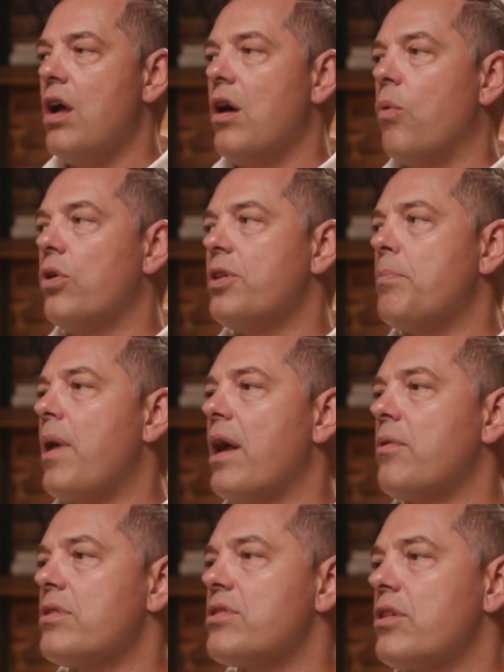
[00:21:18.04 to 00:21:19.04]
what the
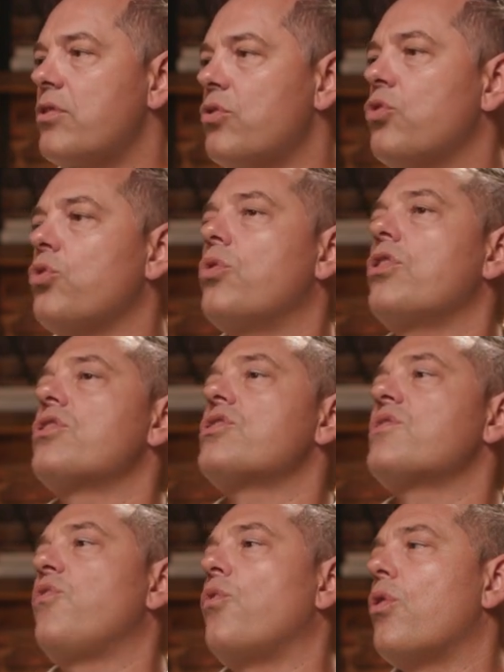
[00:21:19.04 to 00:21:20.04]
pirates are notorious
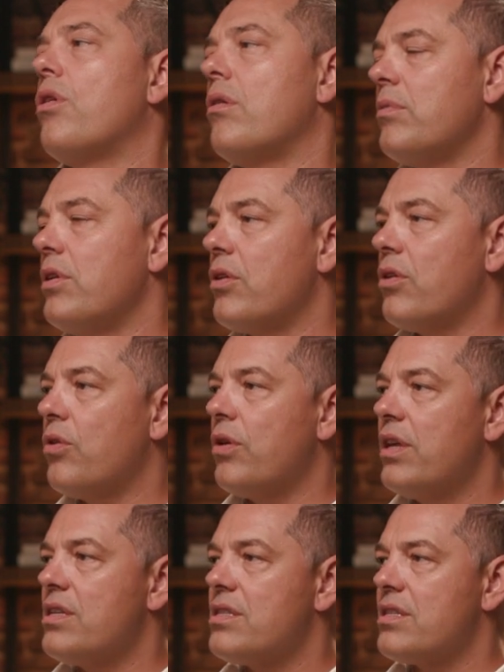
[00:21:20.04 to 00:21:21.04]
for,
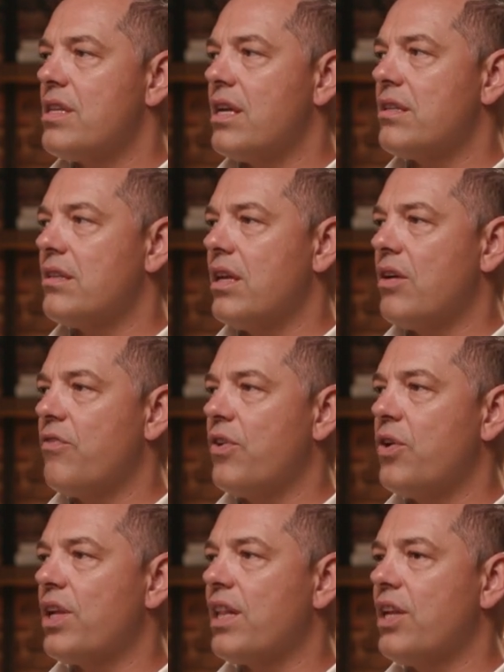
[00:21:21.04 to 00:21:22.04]
is that they are
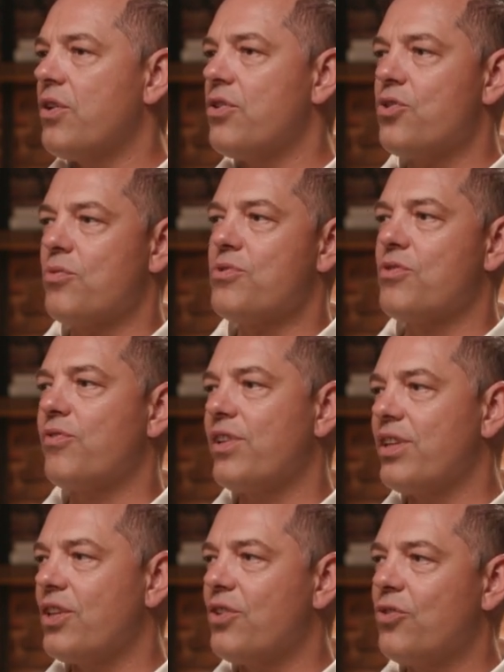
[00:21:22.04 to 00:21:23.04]
very clear in terms of
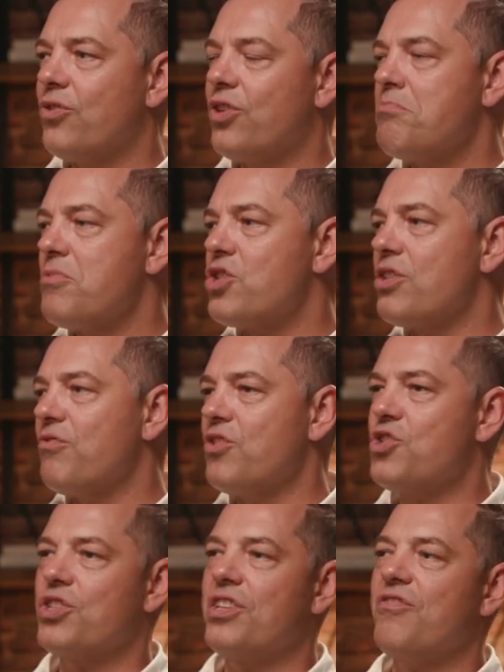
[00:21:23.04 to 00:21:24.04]
their mission,
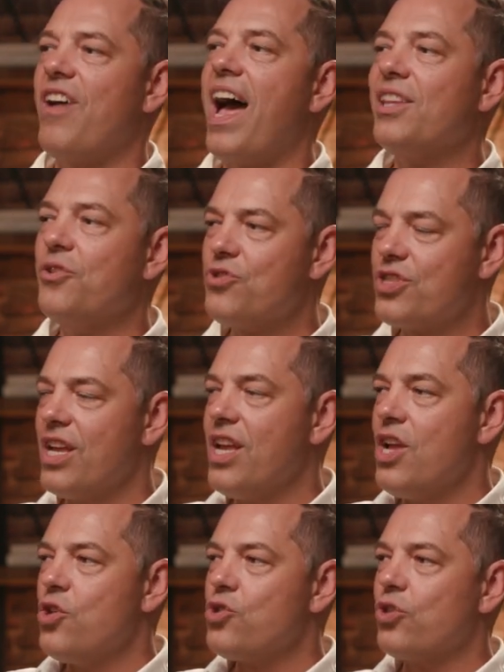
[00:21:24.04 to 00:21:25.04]
vision, and values.
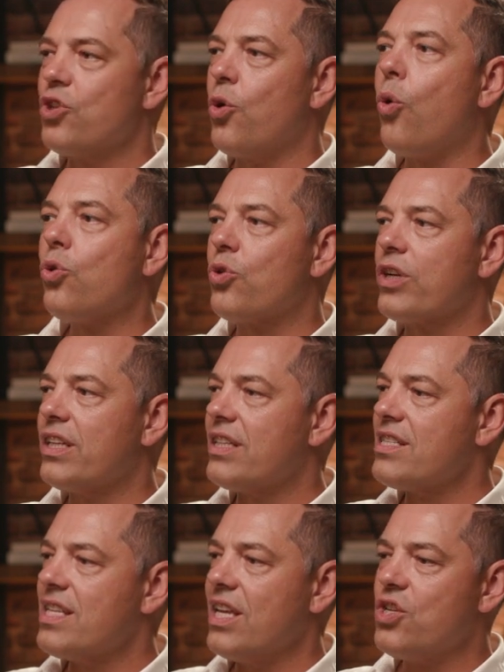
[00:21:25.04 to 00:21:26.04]
So the whole
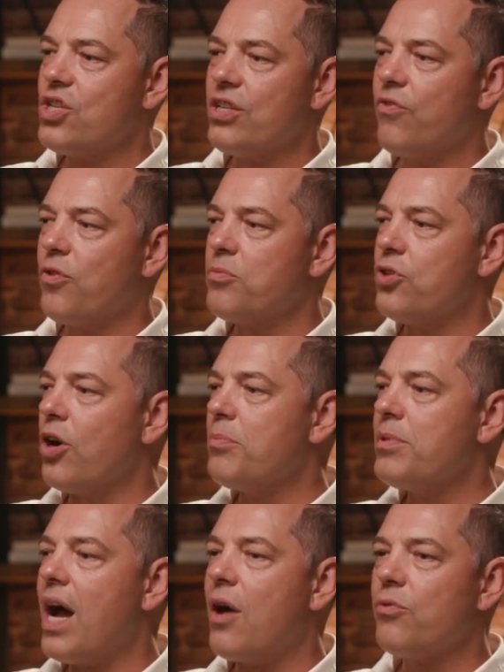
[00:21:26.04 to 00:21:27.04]
organization from top
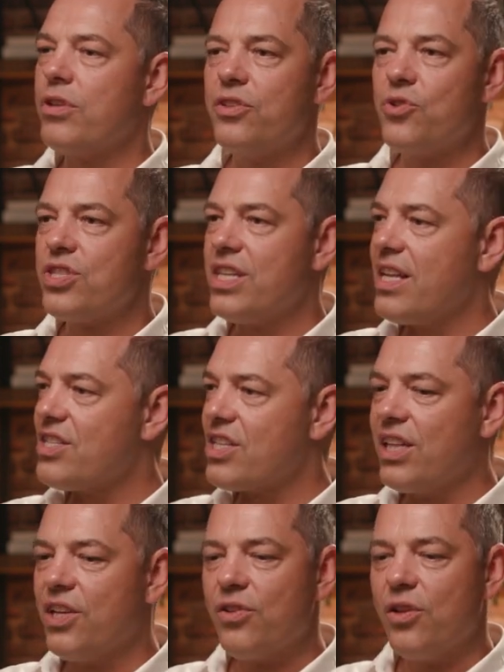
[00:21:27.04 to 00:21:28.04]
down understands
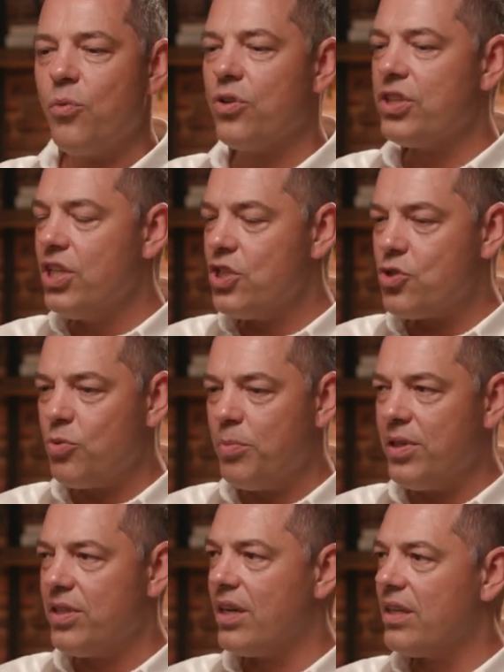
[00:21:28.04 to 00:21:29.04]
clearly what needs to
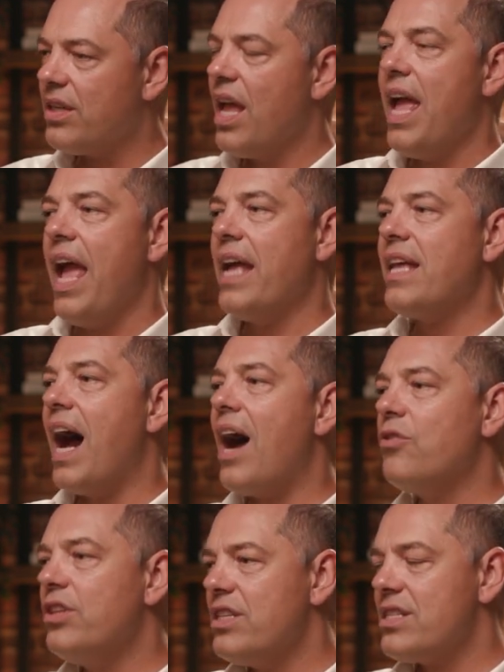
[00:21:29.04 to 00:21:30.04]
be done and how
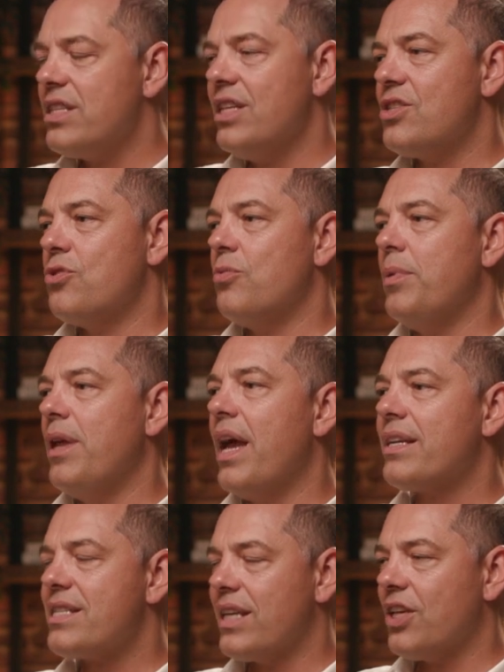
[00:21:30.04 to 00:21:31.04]
this needs to be
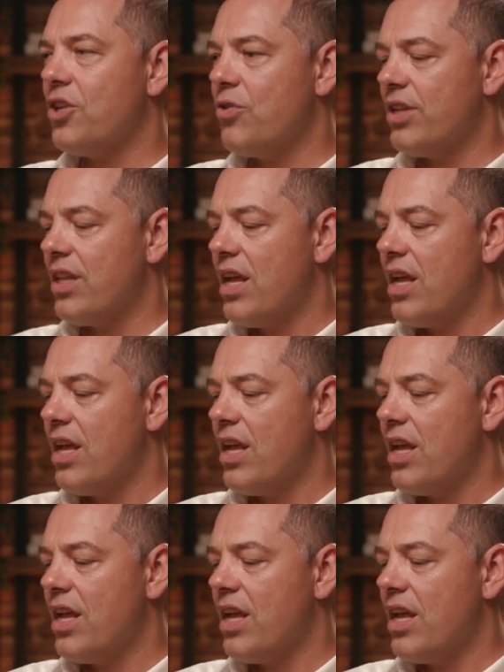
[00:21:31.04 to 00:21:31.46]
executed.